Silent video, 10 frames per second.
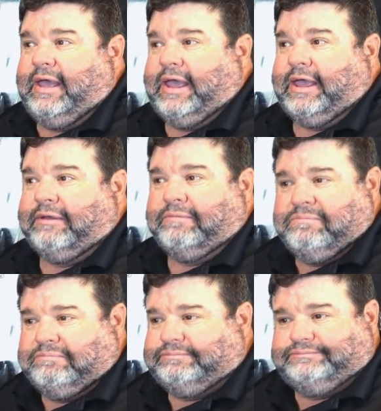And
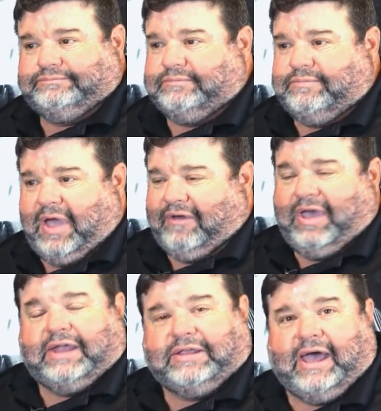I
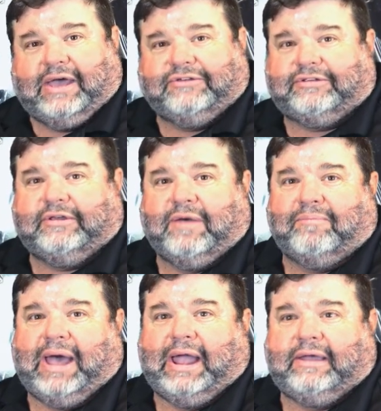had guys to come
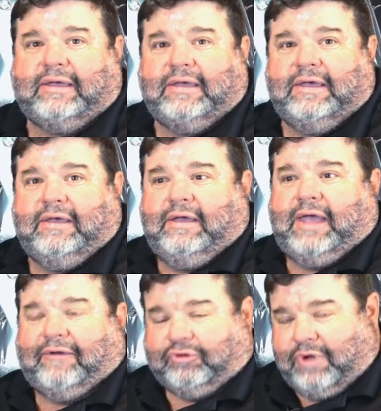back
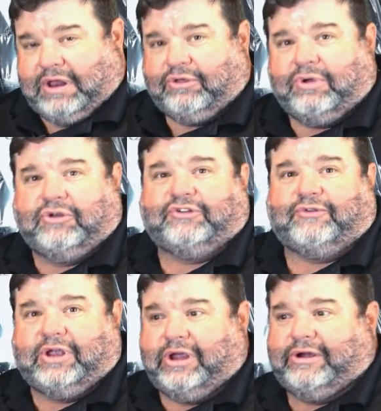after running the rotors
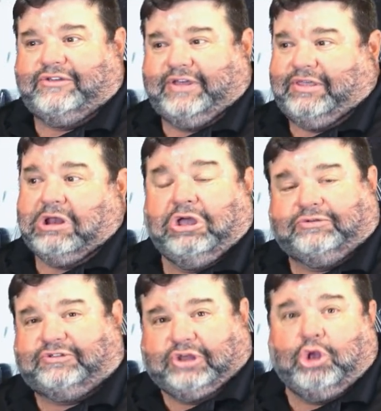for a year and say they
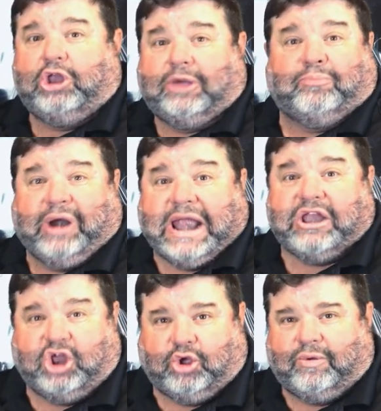still look
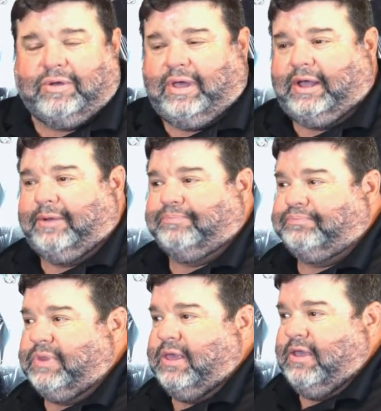brand new.
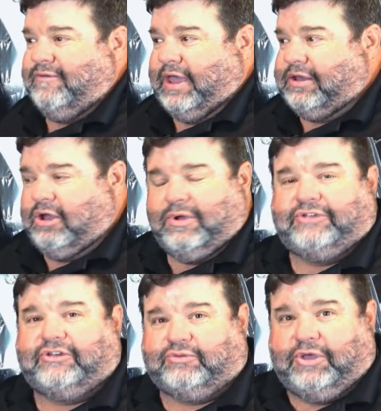Had no
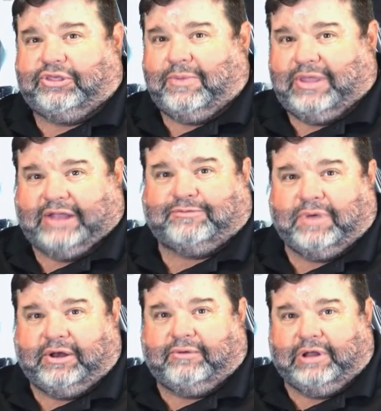issues with them, and that's
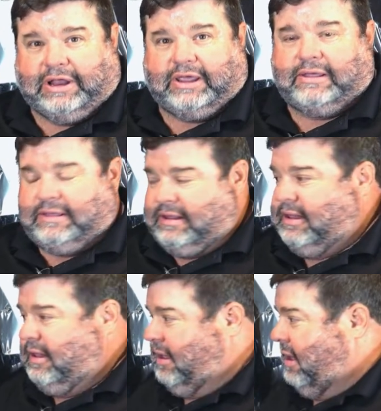been a really
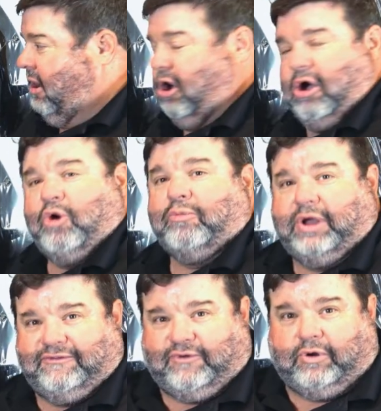a home
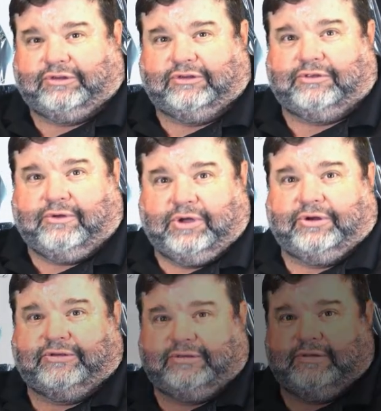run for us, is the
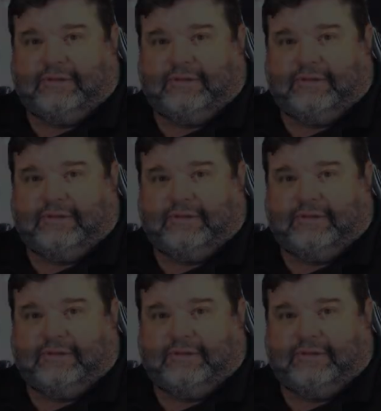rotors.